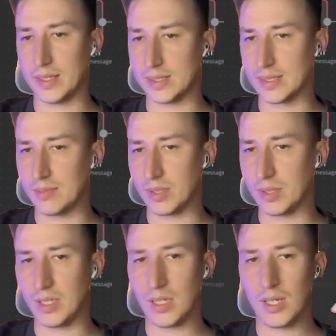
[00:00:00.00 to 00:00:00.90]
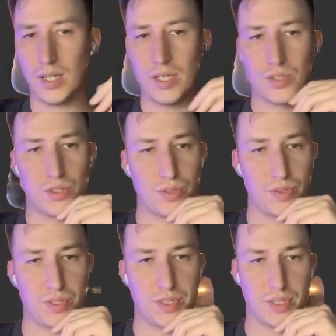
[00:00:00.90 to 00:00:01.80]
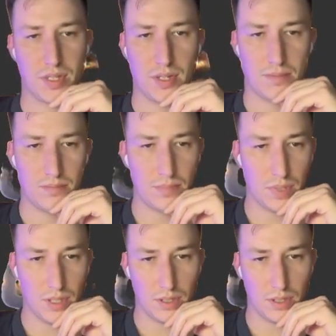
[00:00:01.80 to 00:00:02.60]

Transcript: can simply choose some,